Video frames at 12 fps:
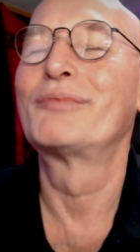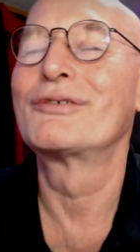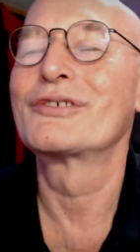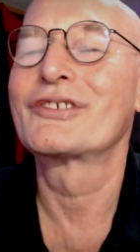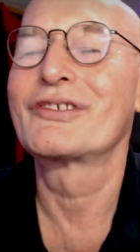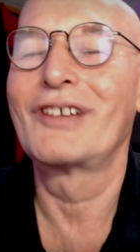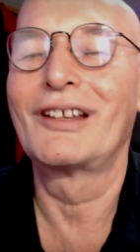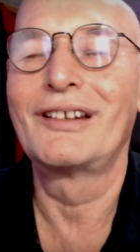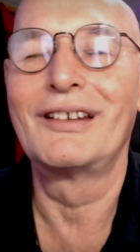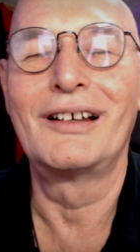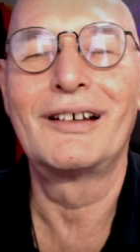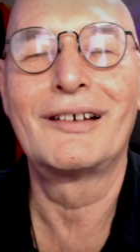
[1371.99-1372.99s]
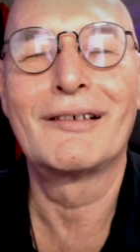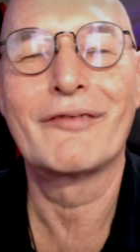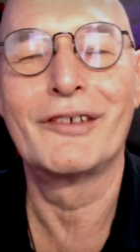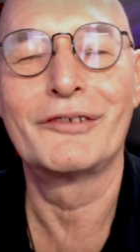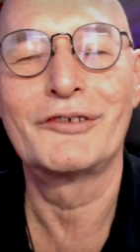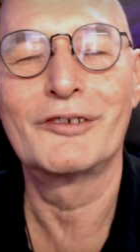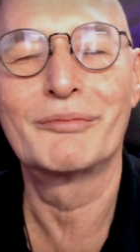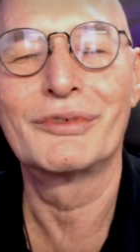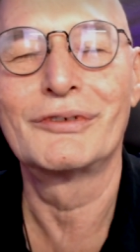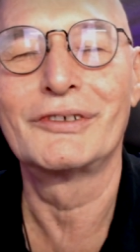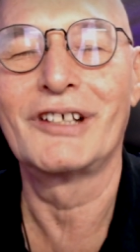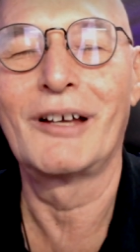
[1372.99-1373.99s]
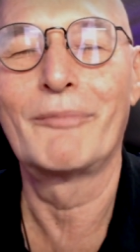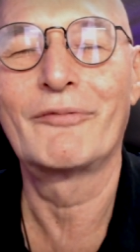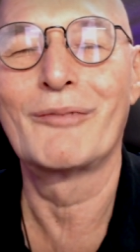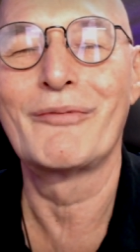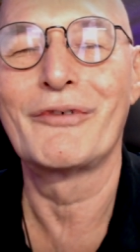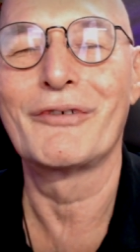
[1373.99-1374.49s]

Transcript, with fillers: push that love that you pulled up from